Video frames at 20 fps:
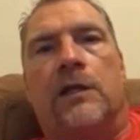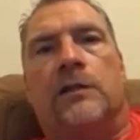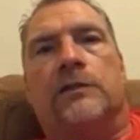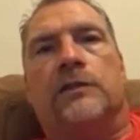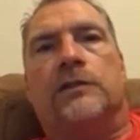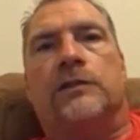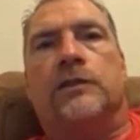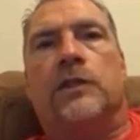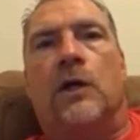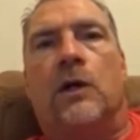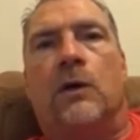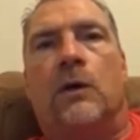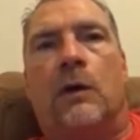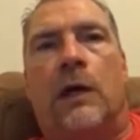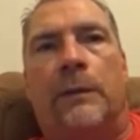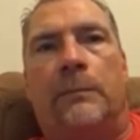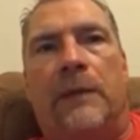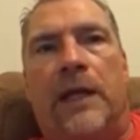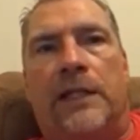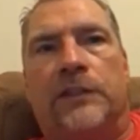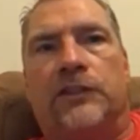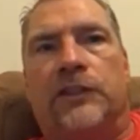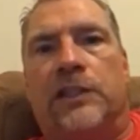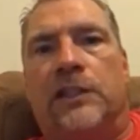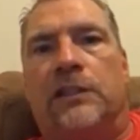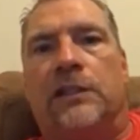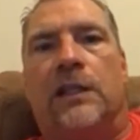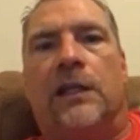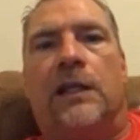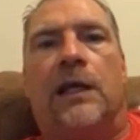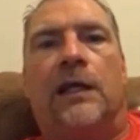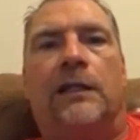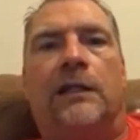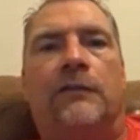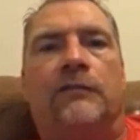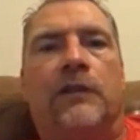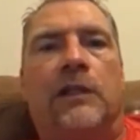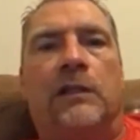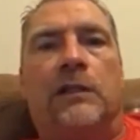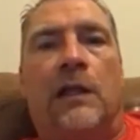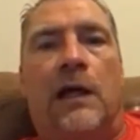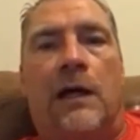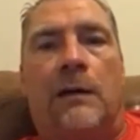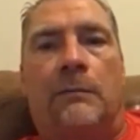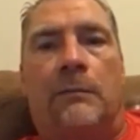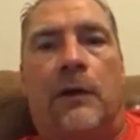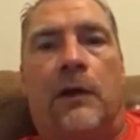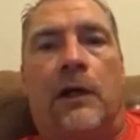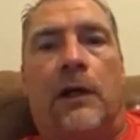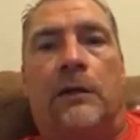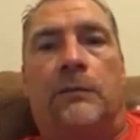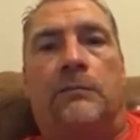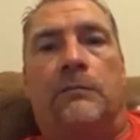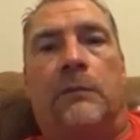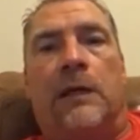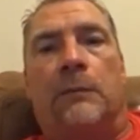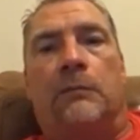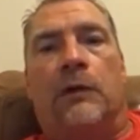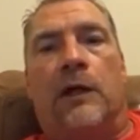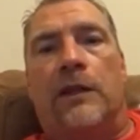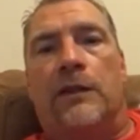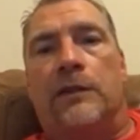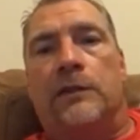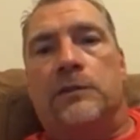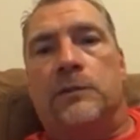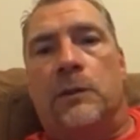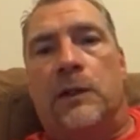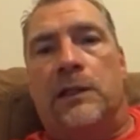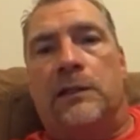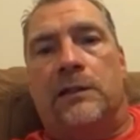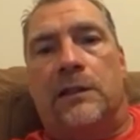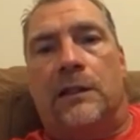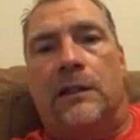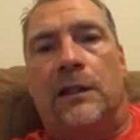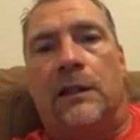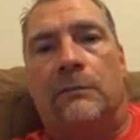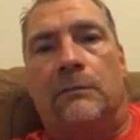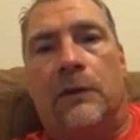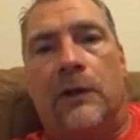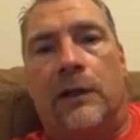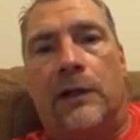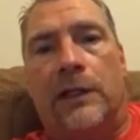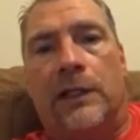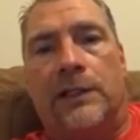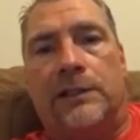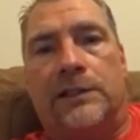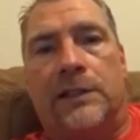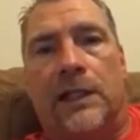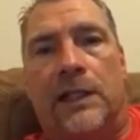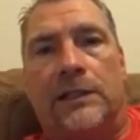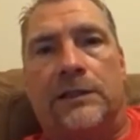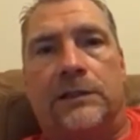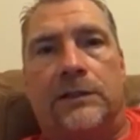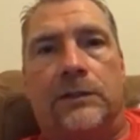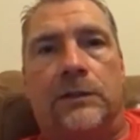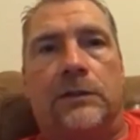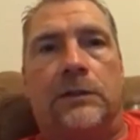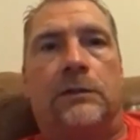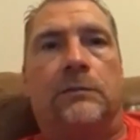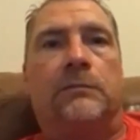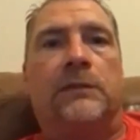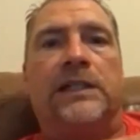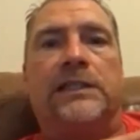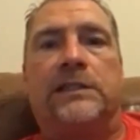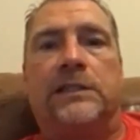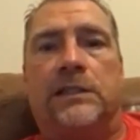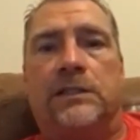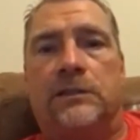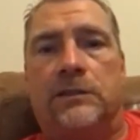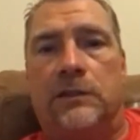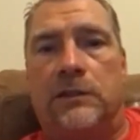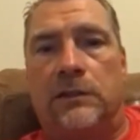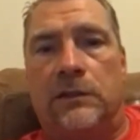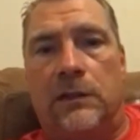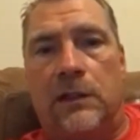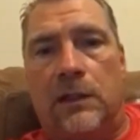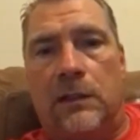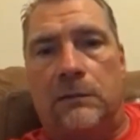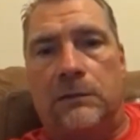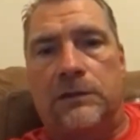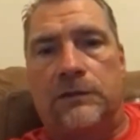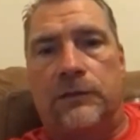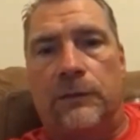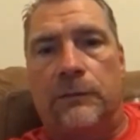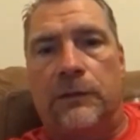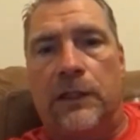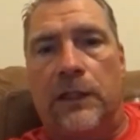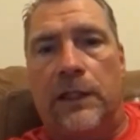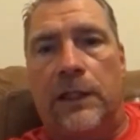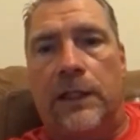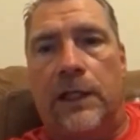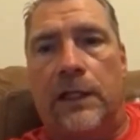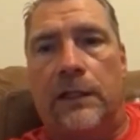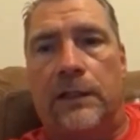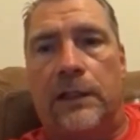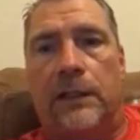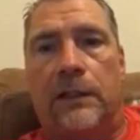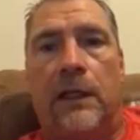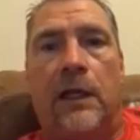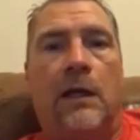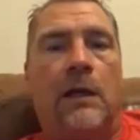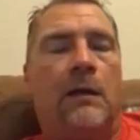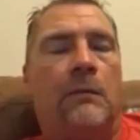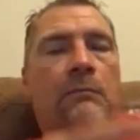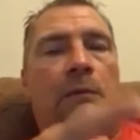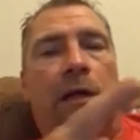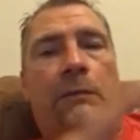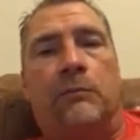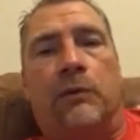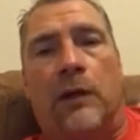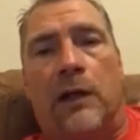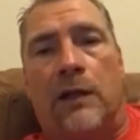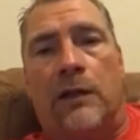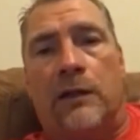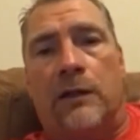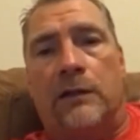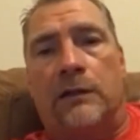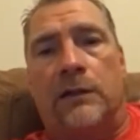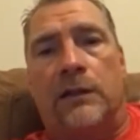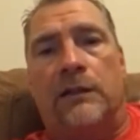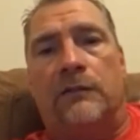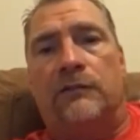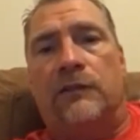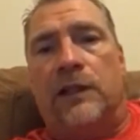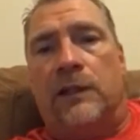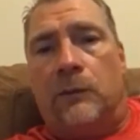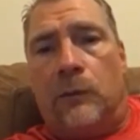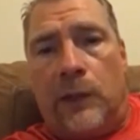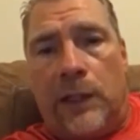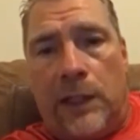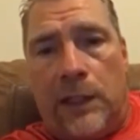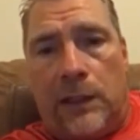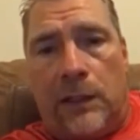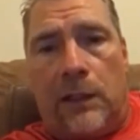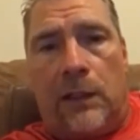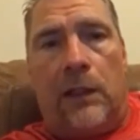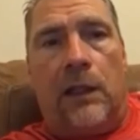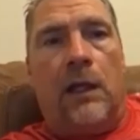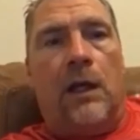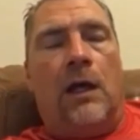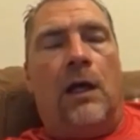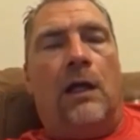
So I mentioned that I lived in Lombard. My brothers went to Glenbard East High School. My sister-in-law was from Glen Ellen. My brother lived in Wheaton.